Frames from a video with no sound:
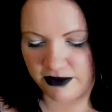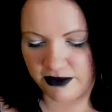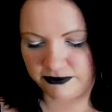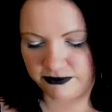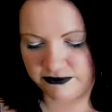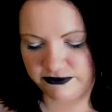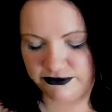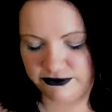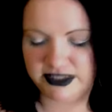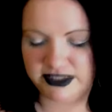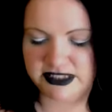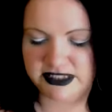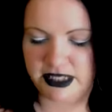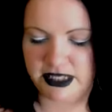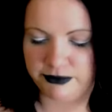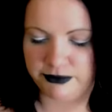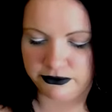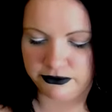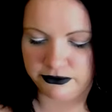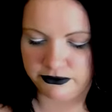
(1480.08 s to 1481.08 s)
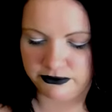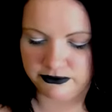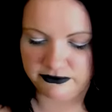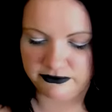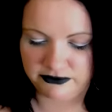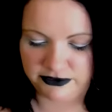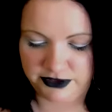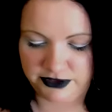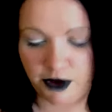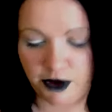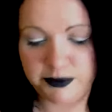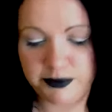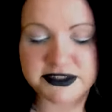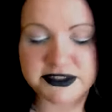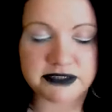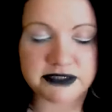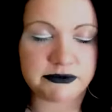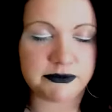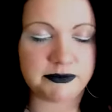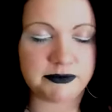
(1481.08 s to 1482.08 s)
For example, the
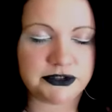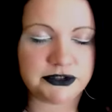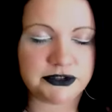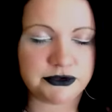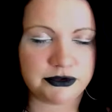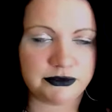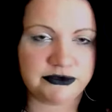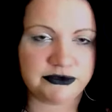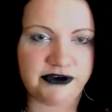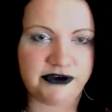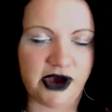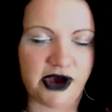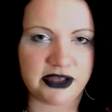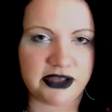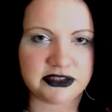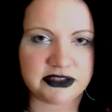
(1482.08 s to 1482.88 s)
opposite would be true with fire.